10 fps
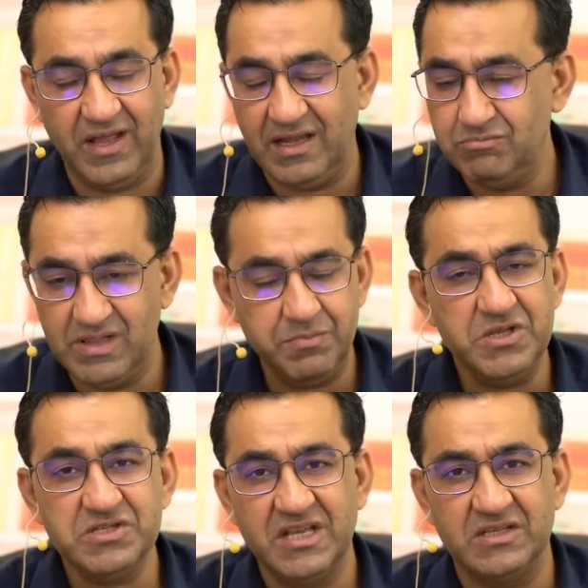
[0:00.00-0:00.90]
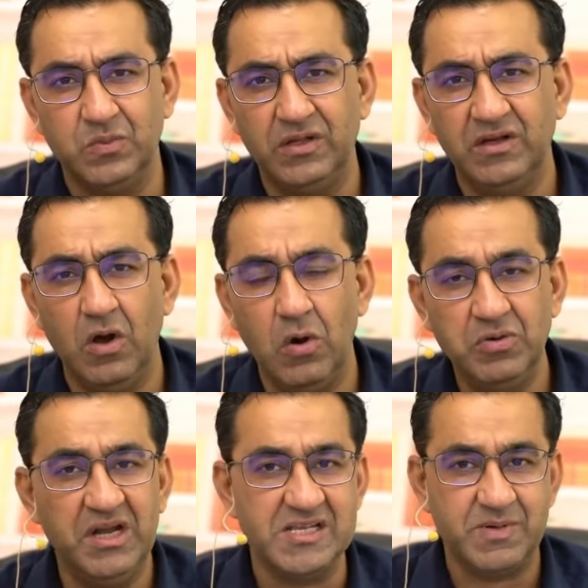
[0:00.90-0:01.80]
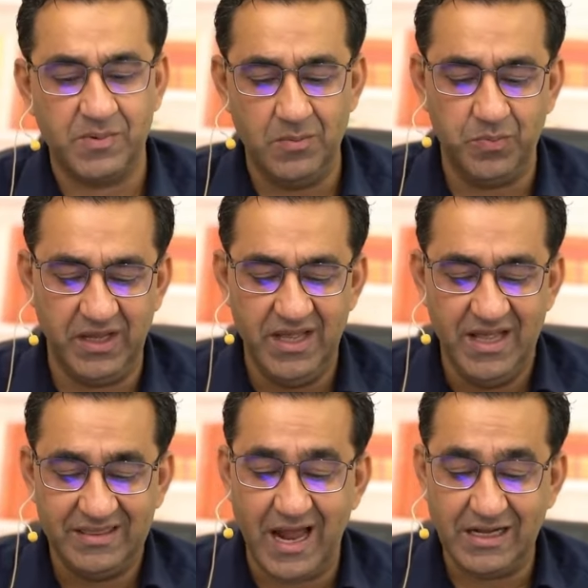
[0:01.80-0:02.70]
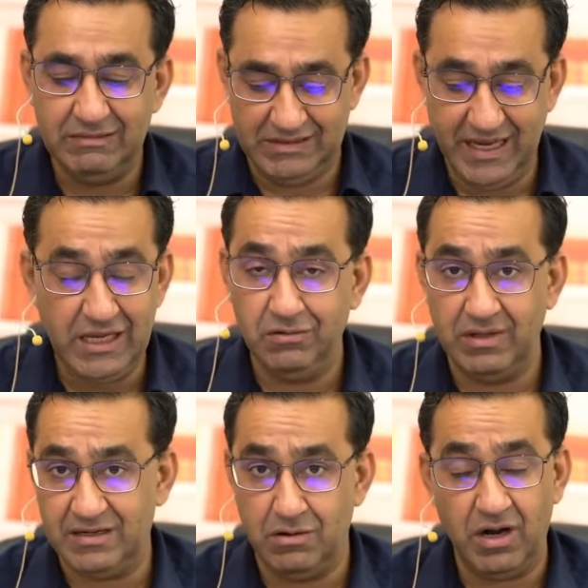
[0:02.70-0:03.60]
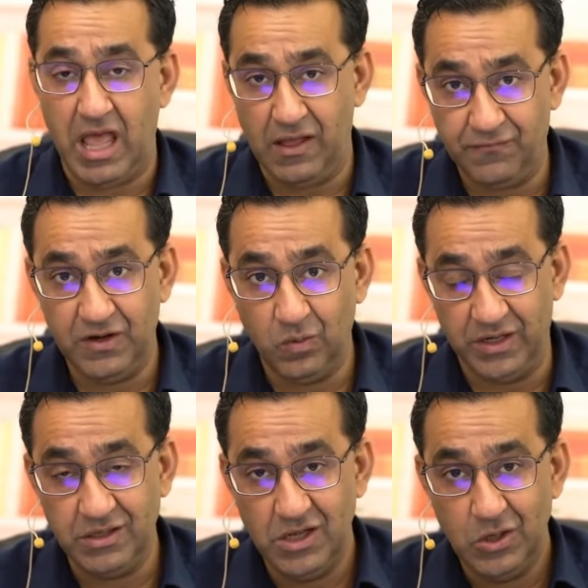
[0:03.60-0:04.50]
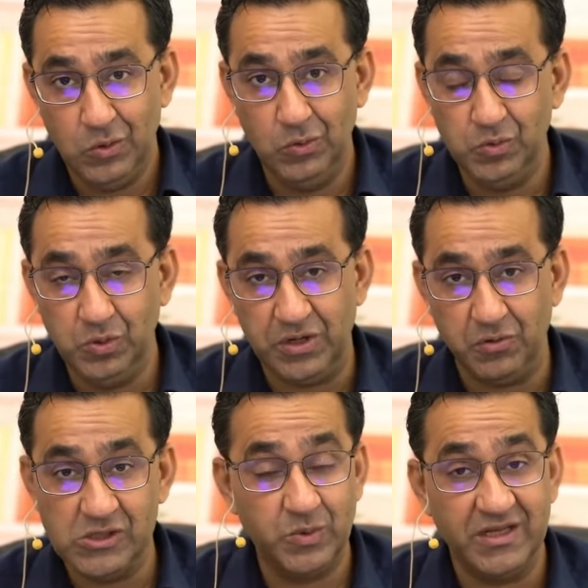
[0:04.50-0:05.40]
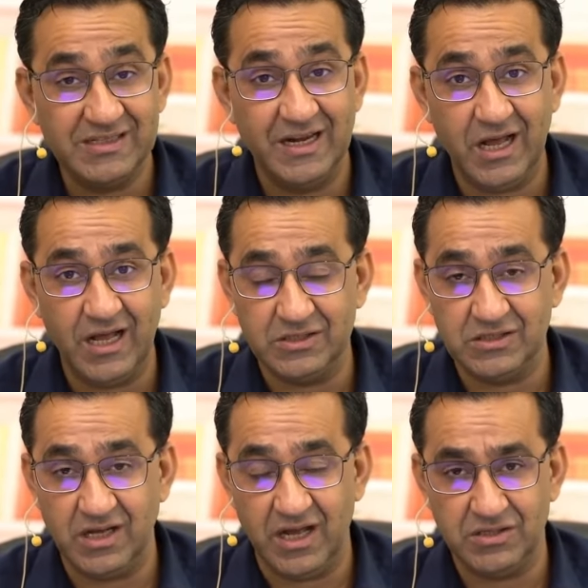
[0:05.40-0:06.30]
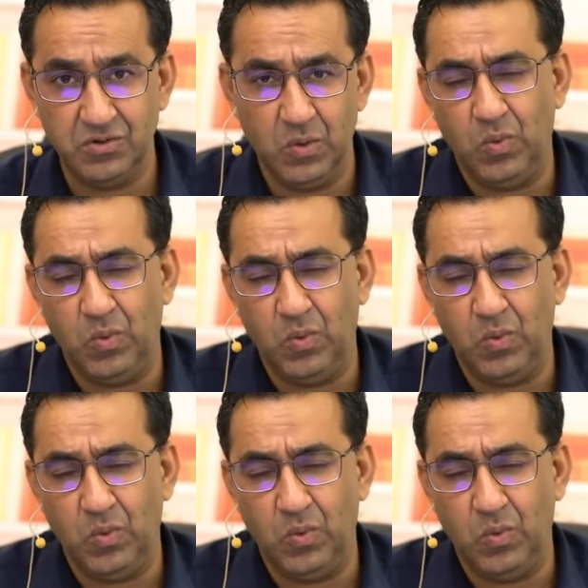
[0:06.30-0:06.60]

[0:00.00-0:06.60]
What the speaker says: And let me just say this, we are the only test prep company that will tell you that not everyone who enrolls with us get a high score.